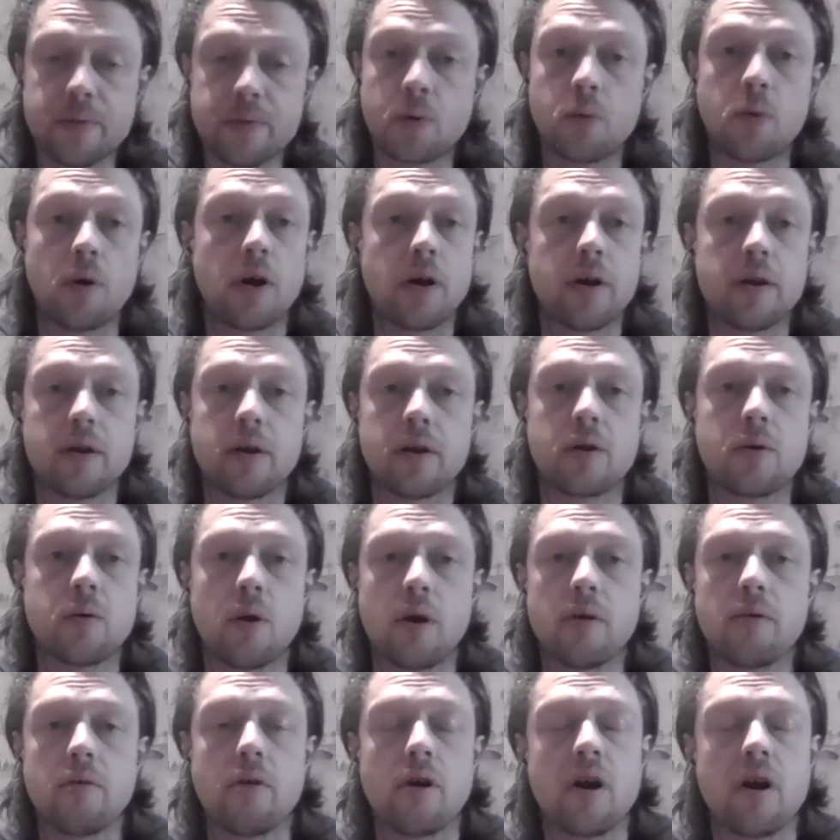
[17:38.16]
quite
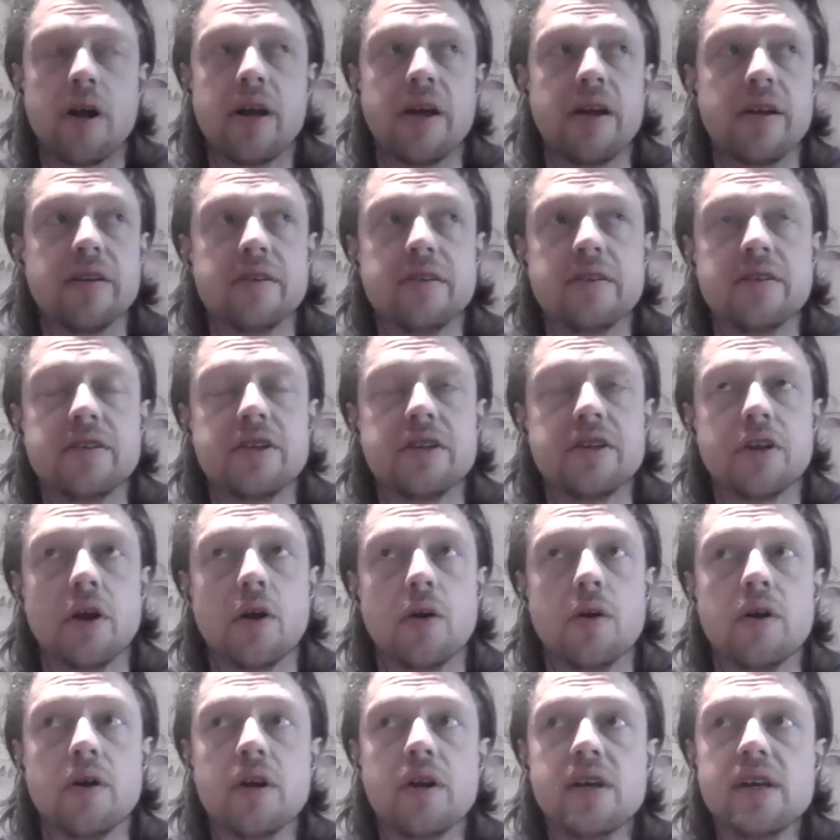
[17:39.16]
right. And
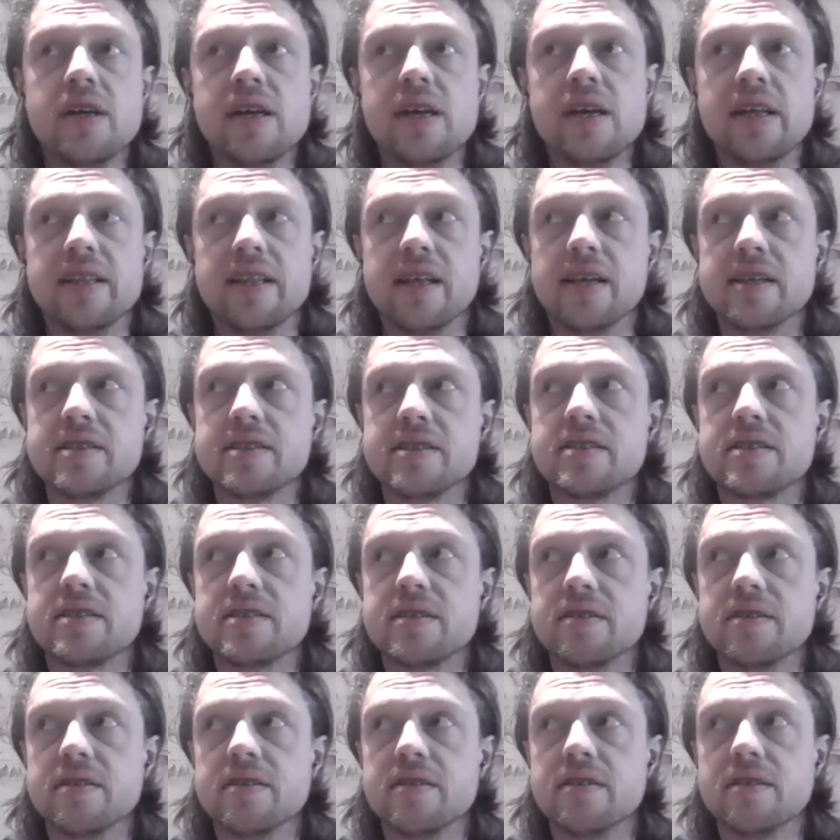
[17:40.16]
there's
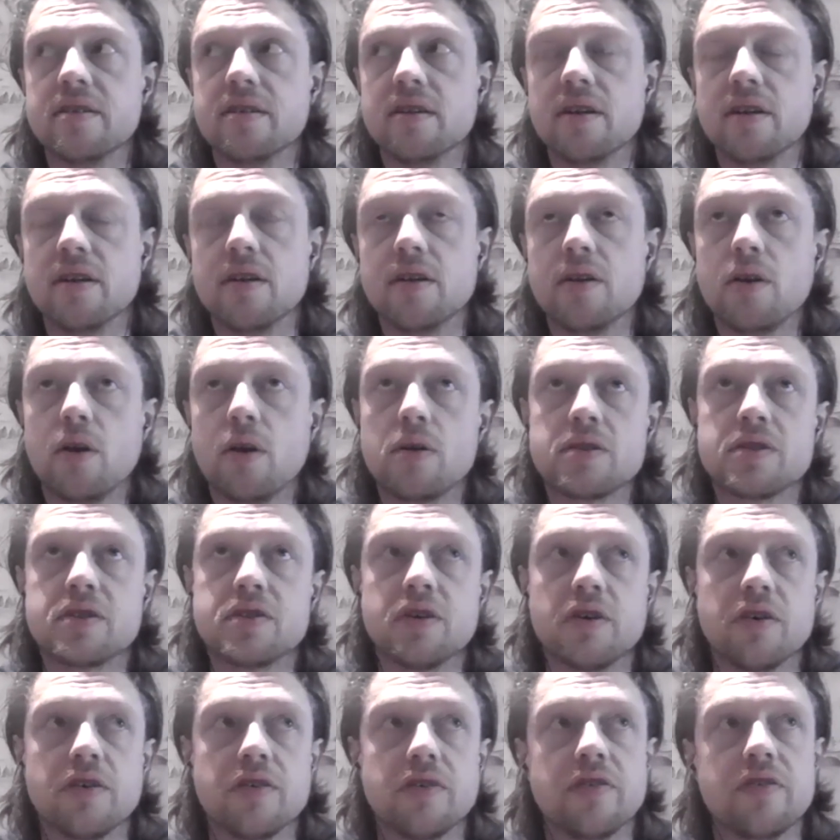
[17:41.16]
lots
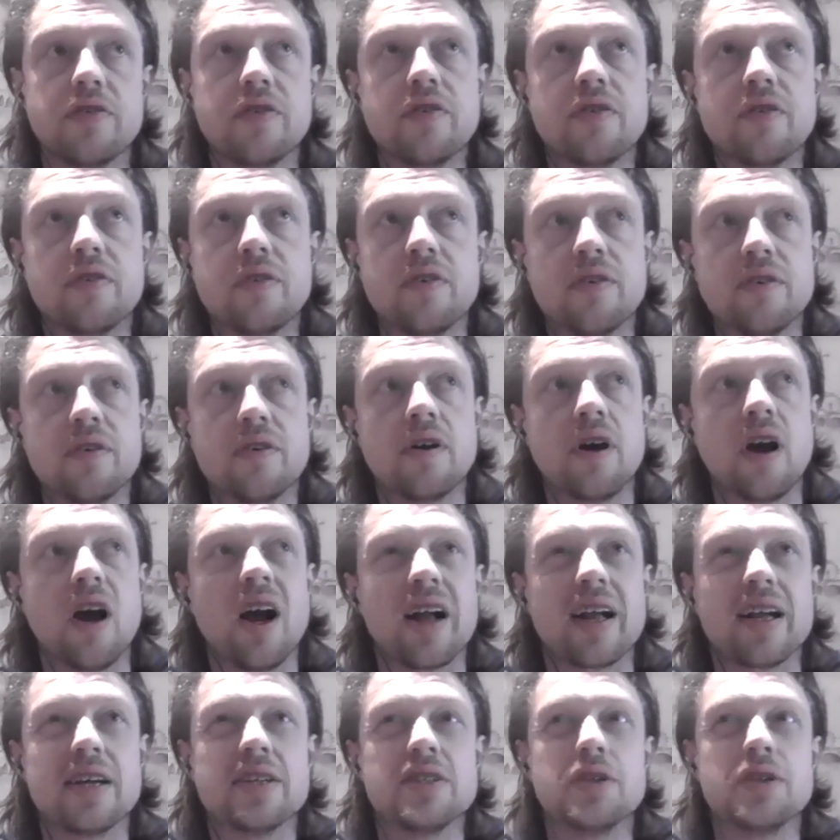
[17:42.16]
of,
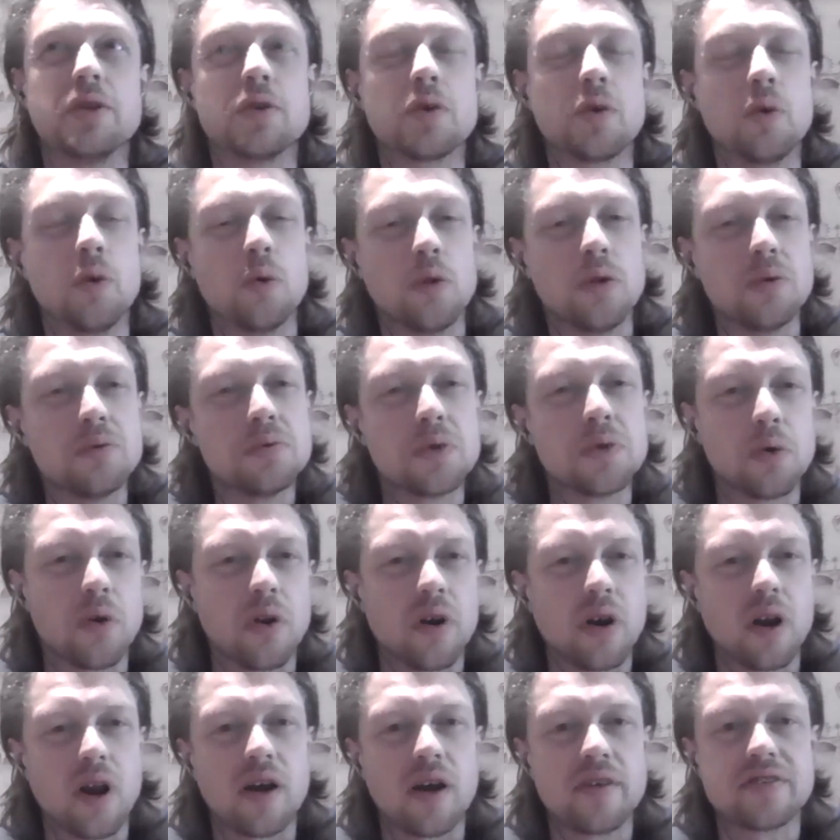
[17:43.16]
I guess you'd call them, sort
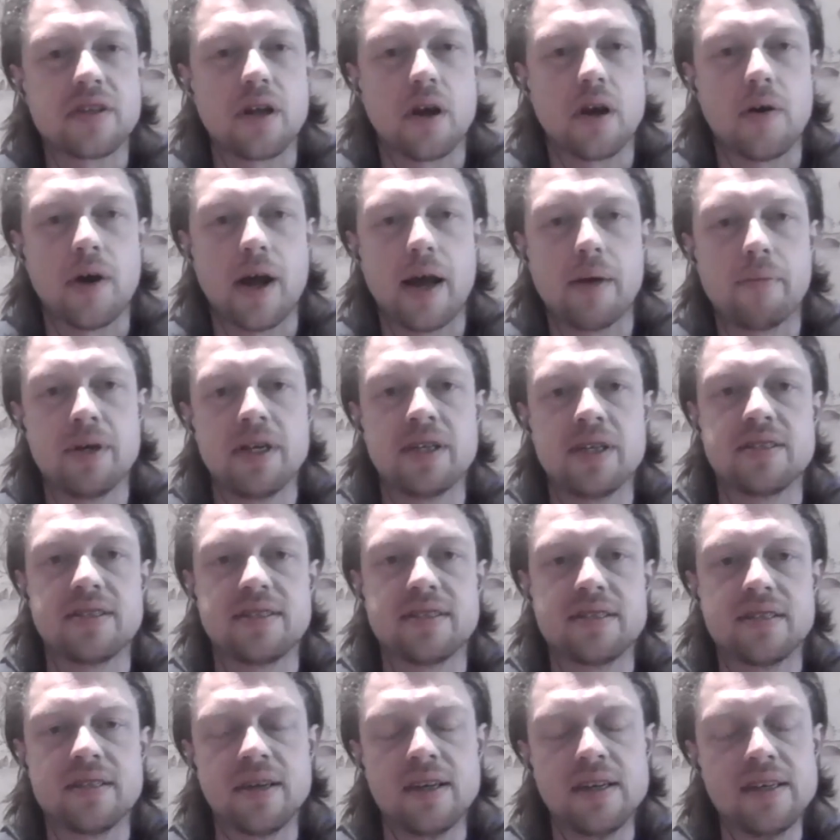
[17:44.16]
of lifestyle
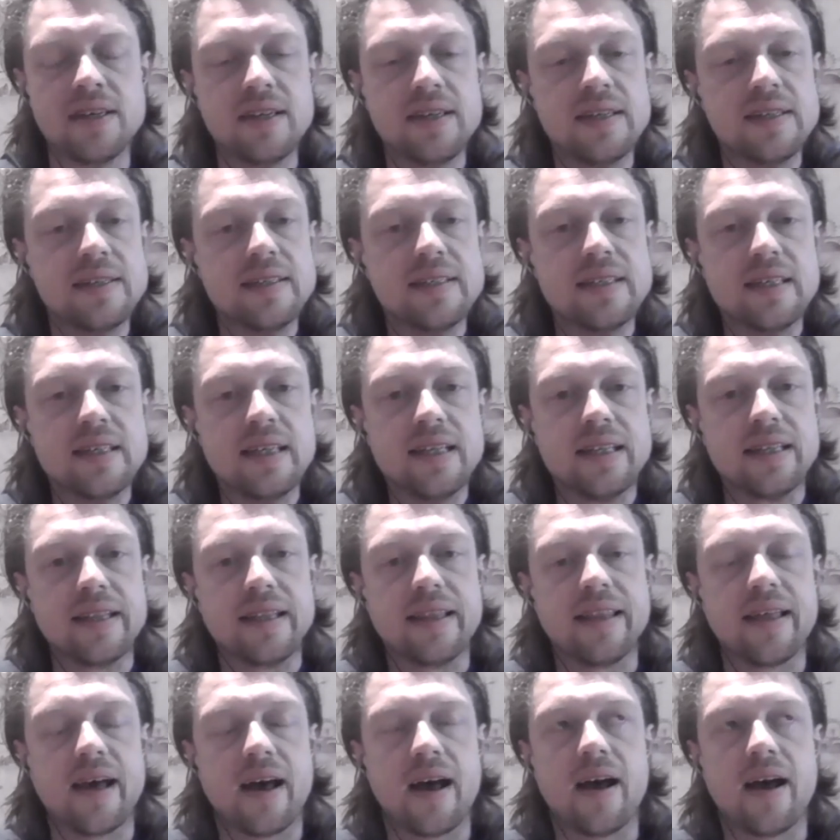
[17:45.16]
habits
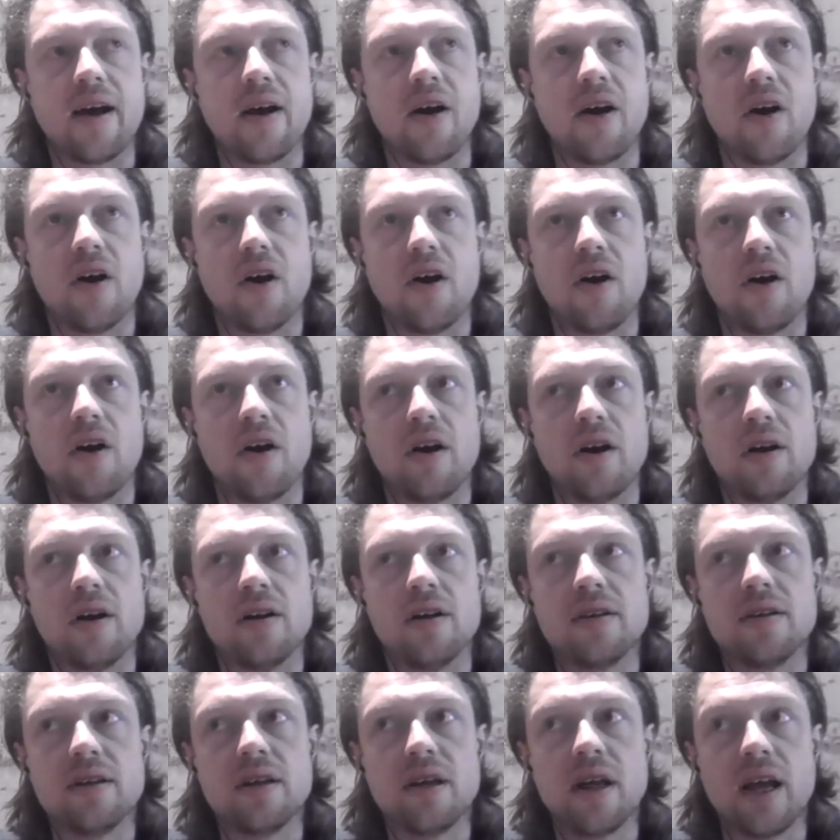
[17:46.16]
that are
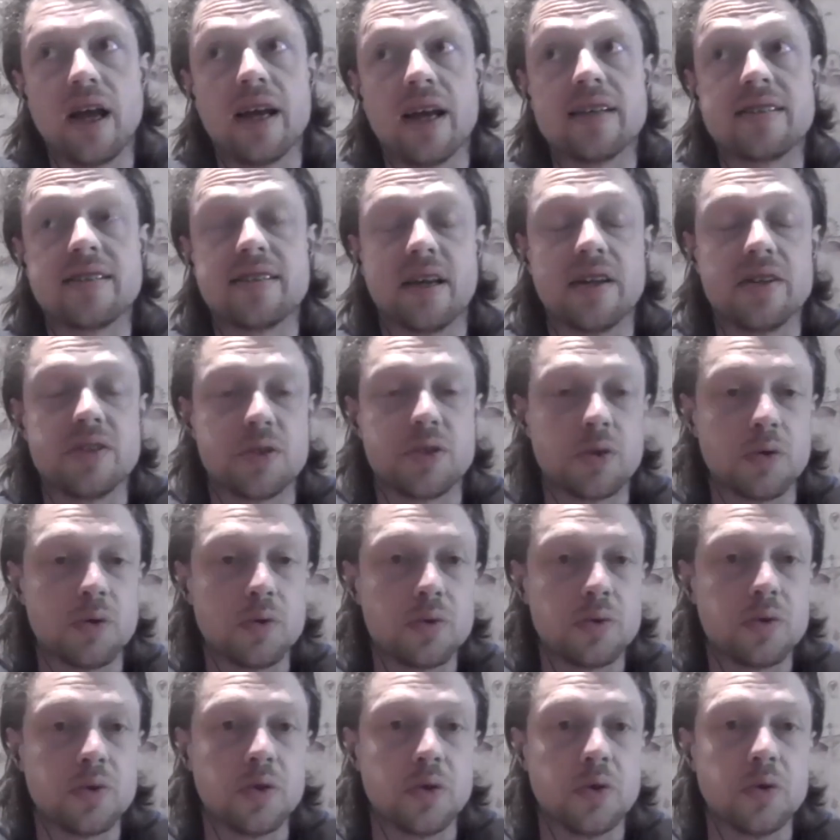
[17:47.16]

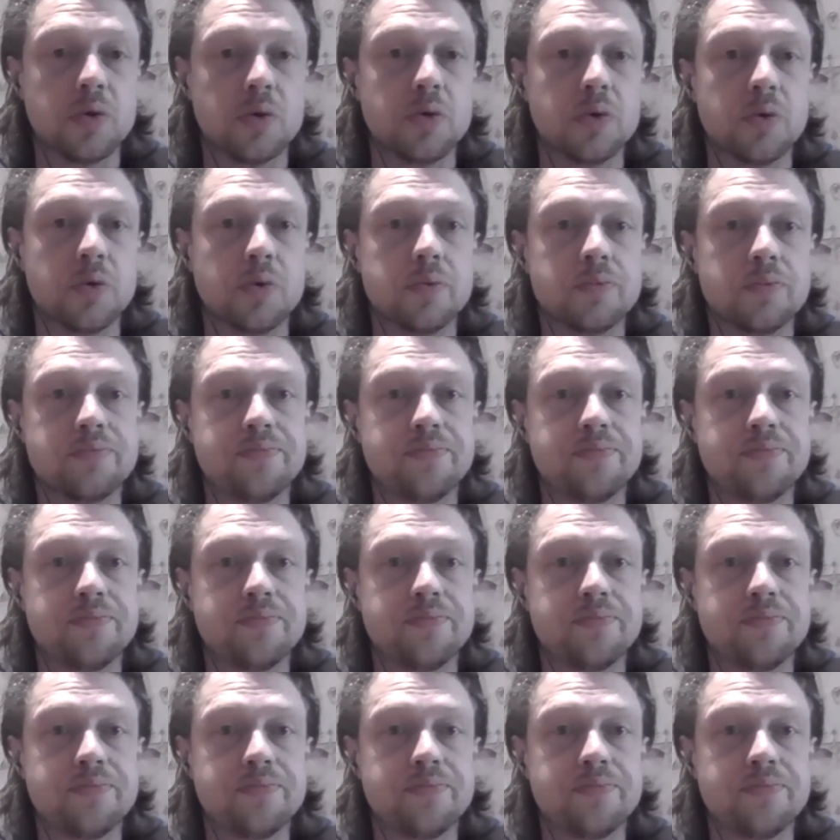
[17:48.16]
essential to